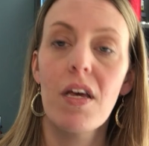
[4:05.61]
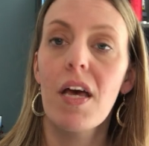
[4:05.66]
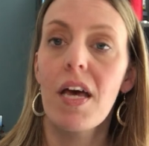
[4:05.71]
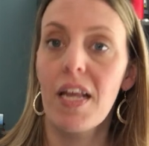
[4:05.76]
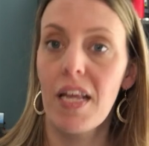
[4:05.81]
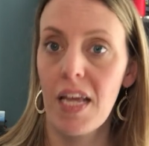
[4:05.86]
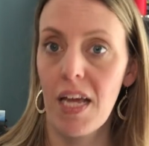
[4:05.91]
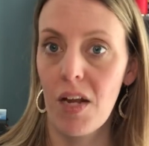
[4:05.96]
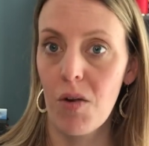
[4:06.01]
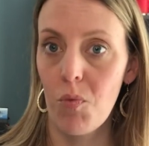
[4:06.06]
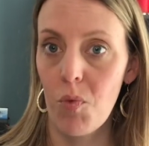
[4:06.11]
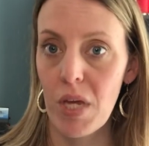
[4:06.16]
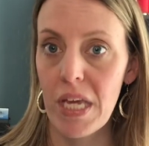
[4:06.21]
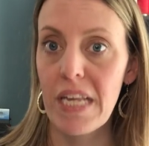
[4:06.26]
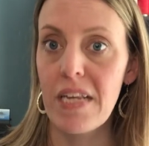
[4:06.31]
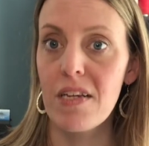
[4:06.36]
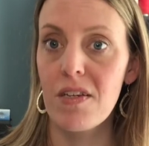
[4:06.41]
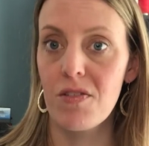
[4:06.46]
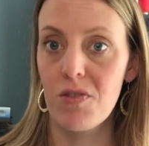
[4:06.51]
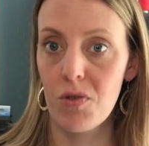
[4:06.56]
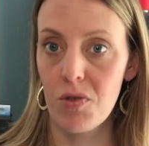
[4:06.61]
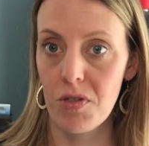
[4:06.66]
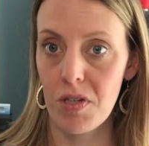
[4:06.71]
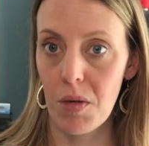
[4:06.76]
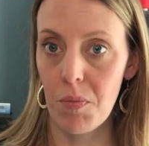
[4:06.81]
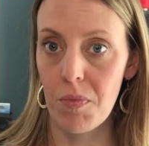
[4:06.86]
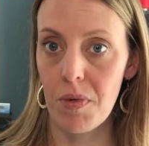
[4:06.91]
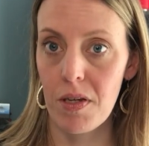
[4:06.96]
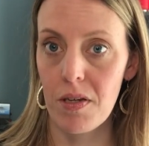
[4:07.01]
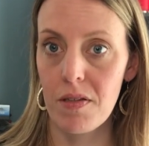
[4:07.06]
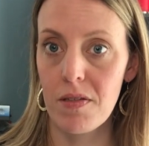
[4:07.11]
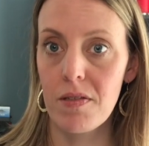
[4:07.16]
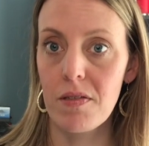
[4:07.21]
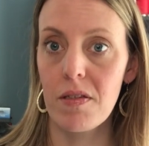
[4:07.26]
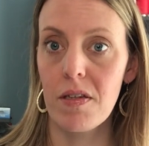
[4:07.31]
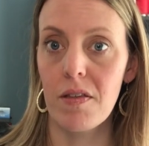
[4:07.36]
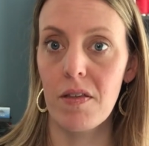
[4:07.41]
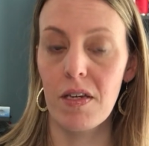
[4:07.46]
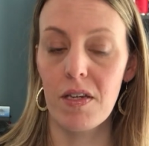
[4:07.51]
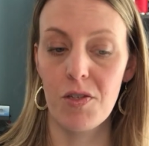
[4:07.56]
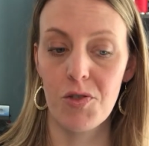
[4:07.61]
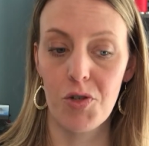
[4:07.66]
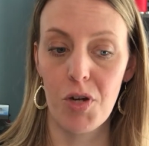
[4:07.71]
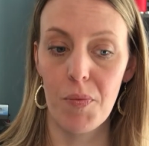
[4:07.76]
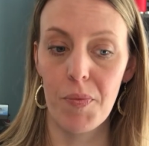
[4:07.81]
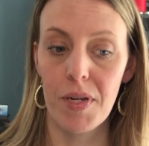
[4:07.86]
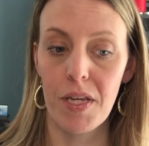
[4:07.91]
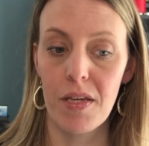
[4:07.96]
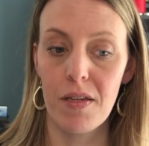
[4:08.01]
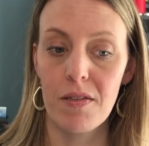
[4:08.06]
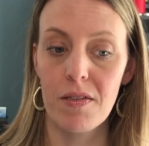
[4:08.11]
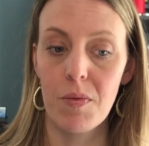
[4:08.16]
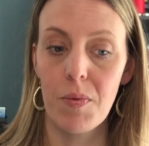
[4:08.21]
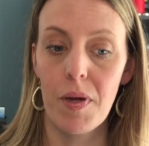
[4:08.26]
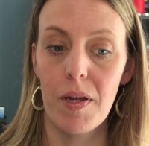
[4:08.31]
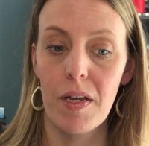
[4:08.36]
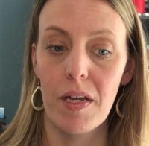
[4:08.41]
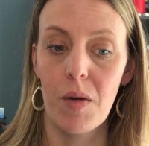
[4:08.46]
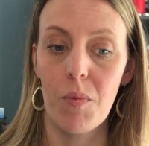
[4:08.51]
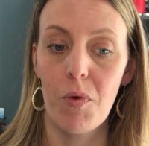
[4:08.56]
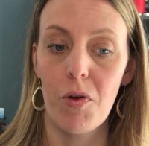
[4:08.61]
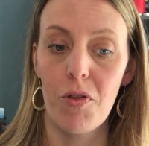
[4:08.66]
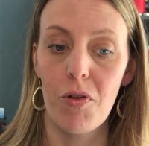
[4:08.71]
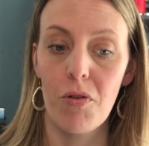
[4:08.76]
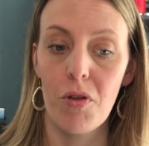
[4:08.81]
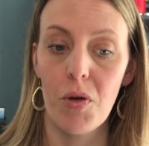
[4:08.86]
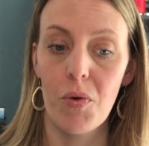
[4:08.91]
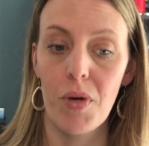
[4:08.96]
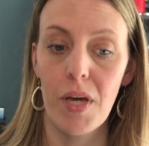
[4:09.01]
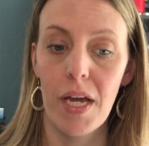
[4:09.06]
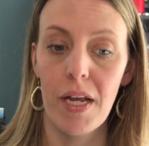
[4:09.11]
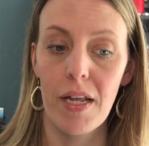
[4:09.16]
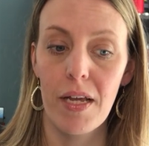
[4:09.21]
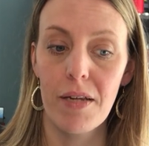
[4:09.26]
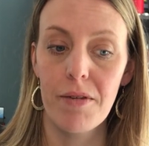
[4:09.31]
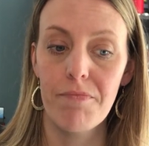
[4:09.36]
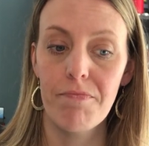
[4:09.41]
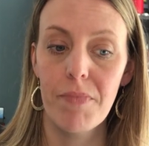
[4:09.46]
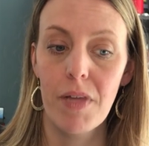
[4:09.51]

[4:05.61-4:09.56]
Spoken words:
and again, weakness or numbness in the extremities, depending on where they're located.